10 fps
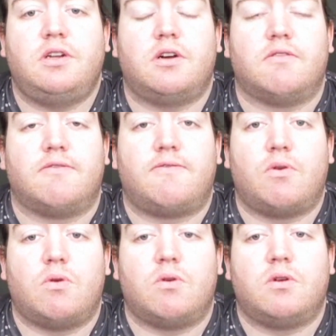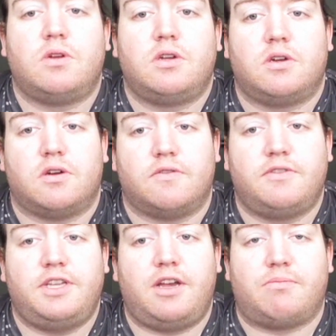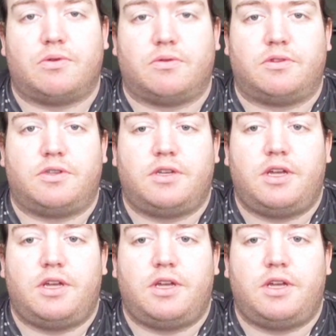of 4 of soundboards.